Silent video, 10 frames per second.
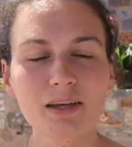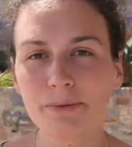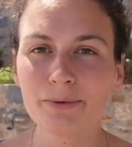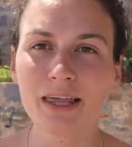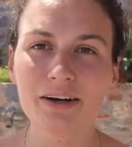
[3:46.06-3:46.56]

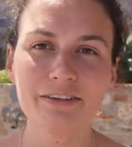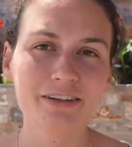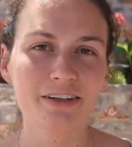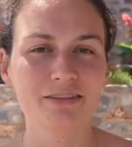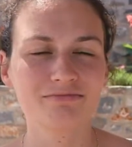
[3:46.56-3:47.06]
without
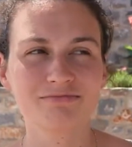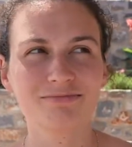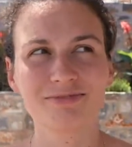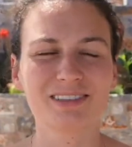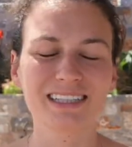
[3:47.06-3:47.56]
even
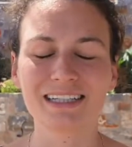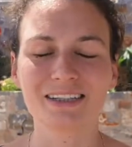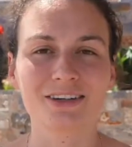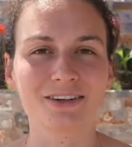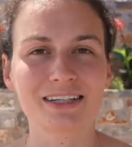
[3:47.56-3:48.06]
really
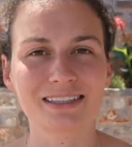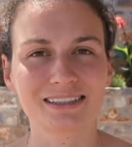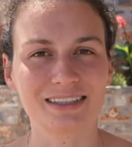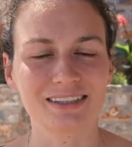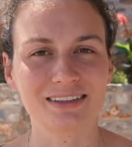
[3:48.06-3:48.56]

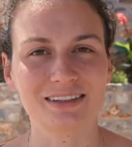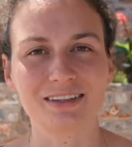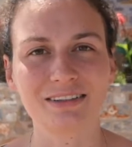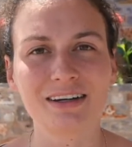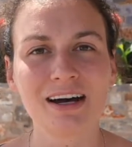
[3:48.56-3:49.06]
noticing, you
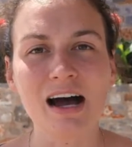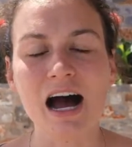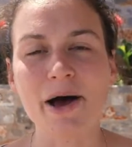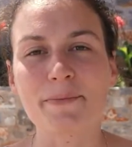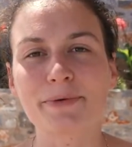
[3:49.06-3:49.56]
know.
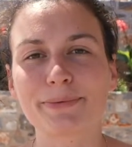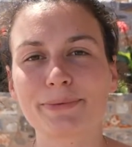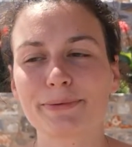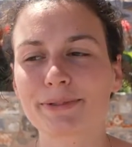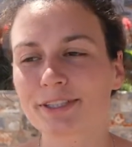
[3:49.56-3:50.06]

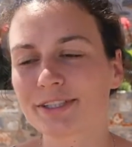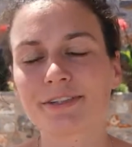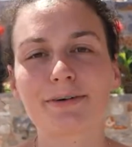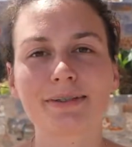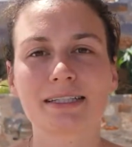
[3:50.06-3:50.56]
It was just
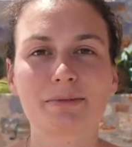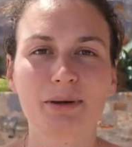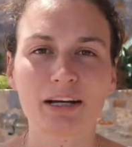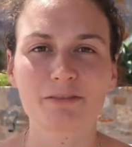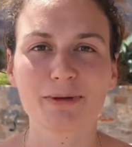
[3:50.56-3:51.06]
always at the
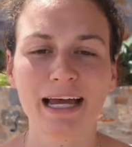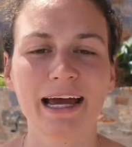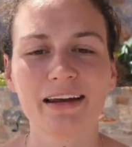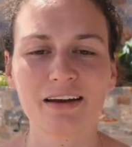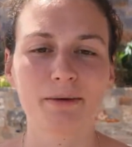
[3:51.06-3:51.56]
back of my
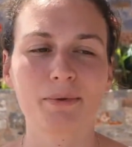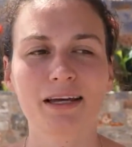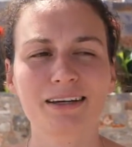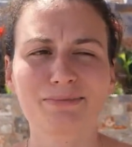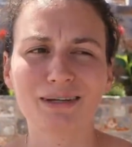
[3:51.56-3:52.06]
head, and I'm
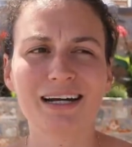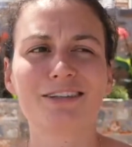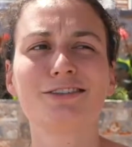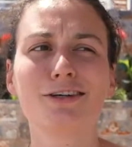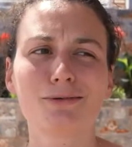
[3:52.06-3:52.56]
like, but I
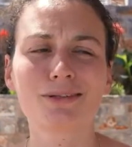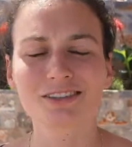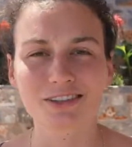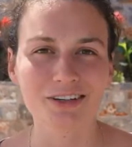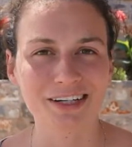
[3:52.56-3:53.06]
know what's
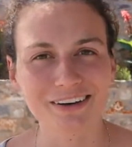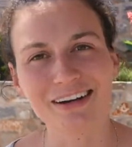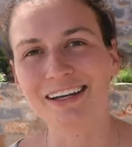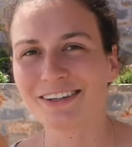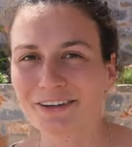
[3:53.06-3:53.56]
going on.
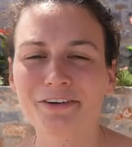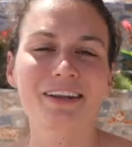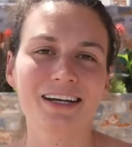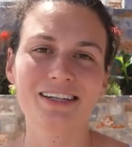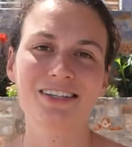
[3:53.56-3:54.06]
I know
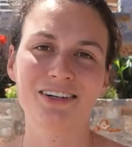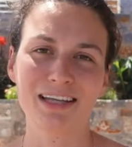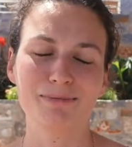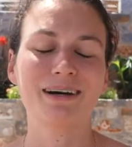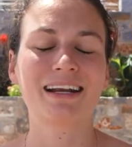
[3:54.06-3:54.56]
that it's not
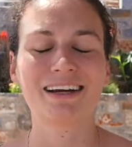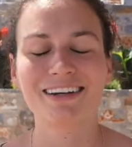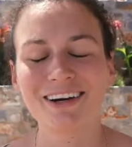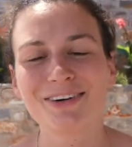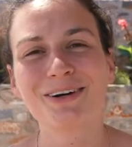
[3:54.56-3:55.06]
that bad. I
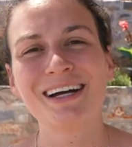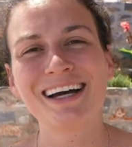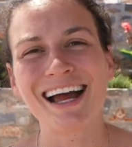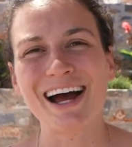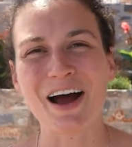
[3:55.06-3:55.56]
know
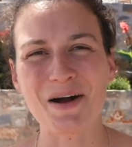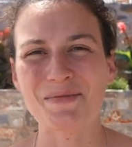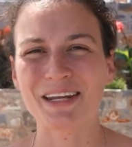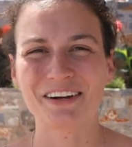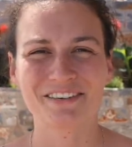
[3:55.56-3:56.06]

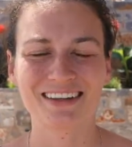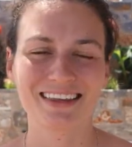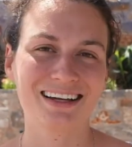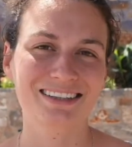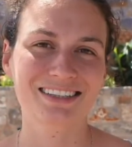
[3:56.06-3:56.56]
that
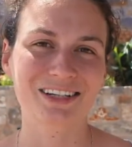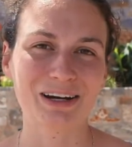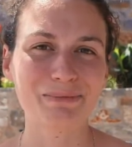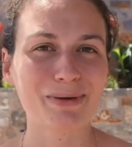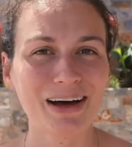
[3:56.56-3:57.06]
everything is
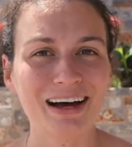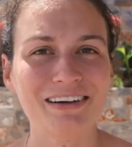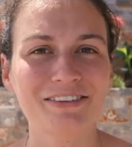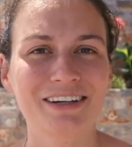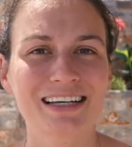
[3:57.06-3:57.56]
going
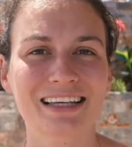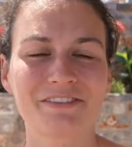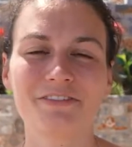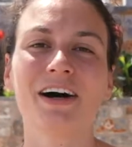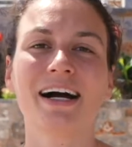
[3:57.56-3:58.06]
perfectly
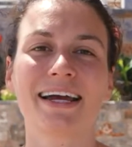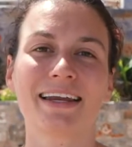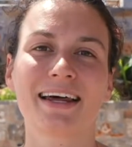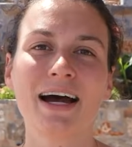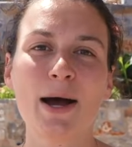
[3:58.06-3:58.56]

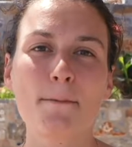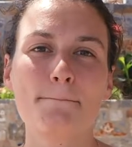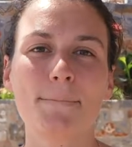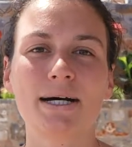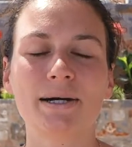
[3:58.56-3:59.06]
fine,
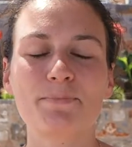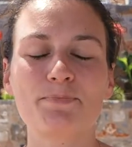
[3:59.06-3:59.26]
but